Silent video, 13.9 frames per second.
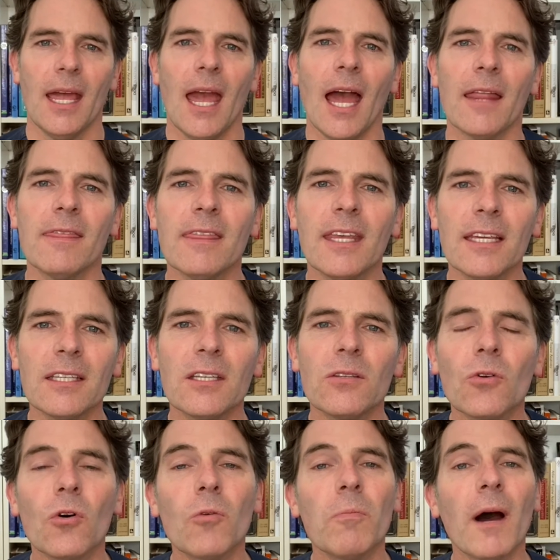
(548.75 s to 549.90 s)
And this is
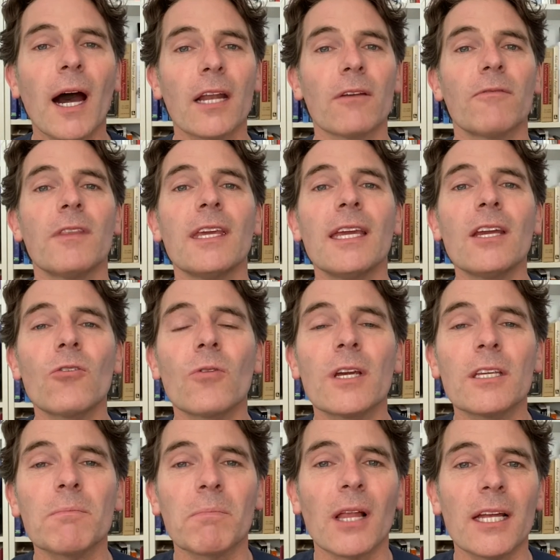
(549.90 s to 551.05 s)
all part of the
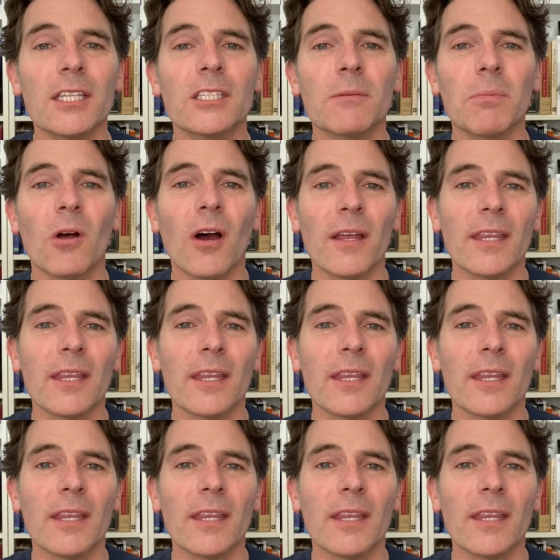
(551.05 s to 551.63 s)
increased blood supply